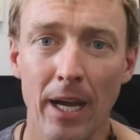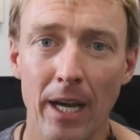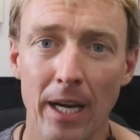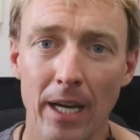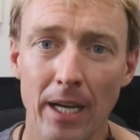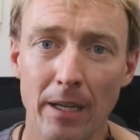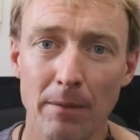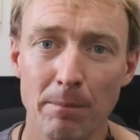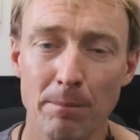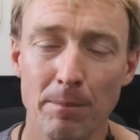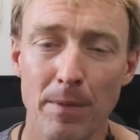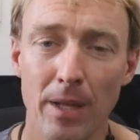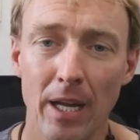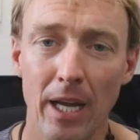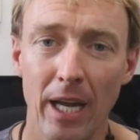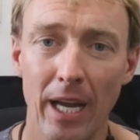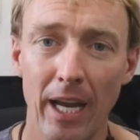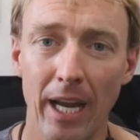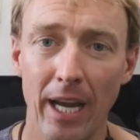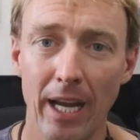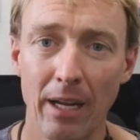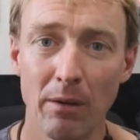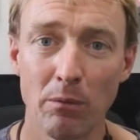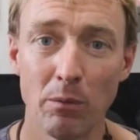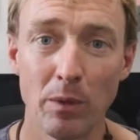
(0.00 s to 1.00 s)
Um,
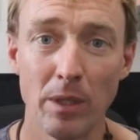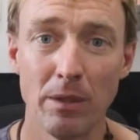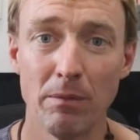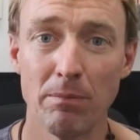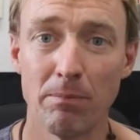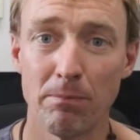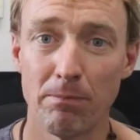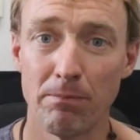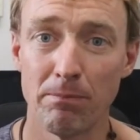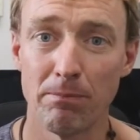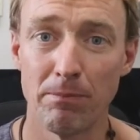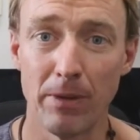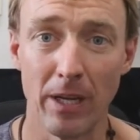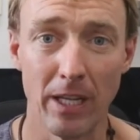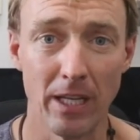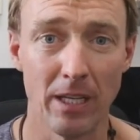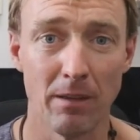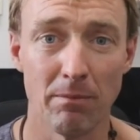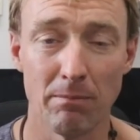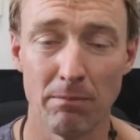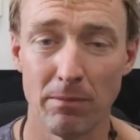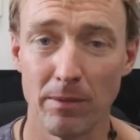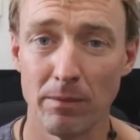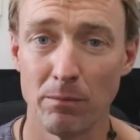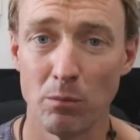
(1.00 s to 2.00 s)
and we fed
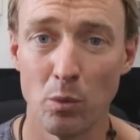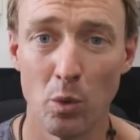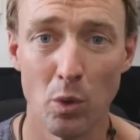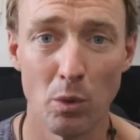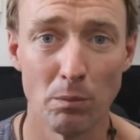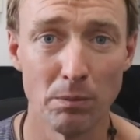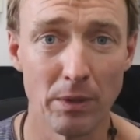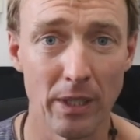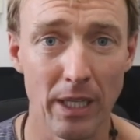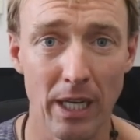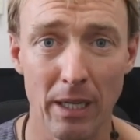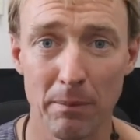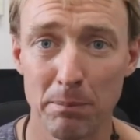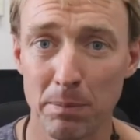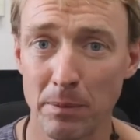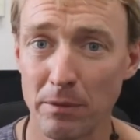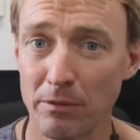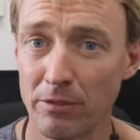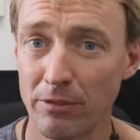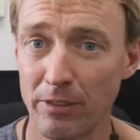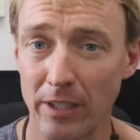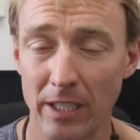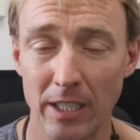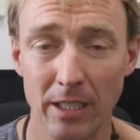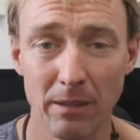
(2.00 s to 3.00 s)
him, warmed it up
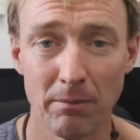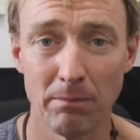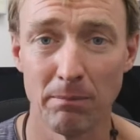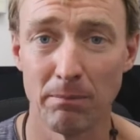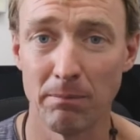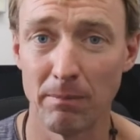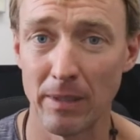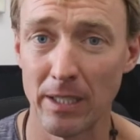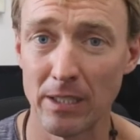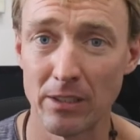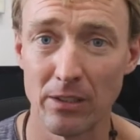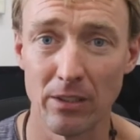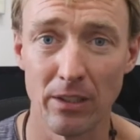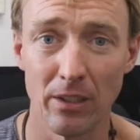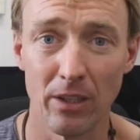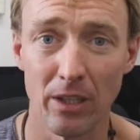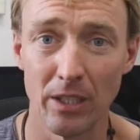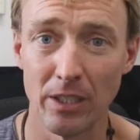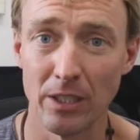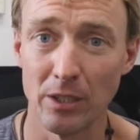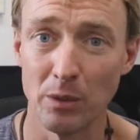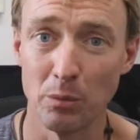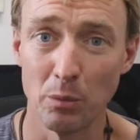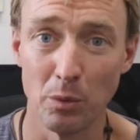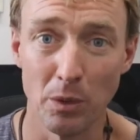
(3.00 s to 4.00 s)
and fed him much
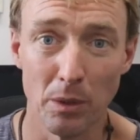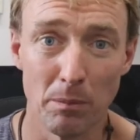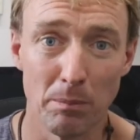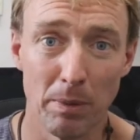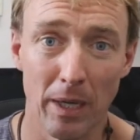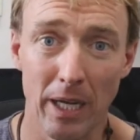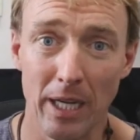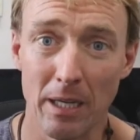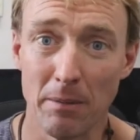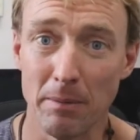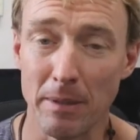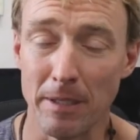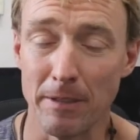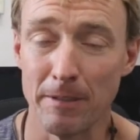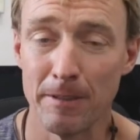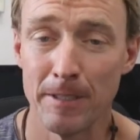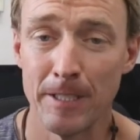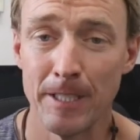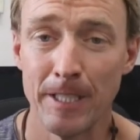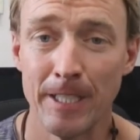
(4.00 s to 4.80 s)
like you would a baby.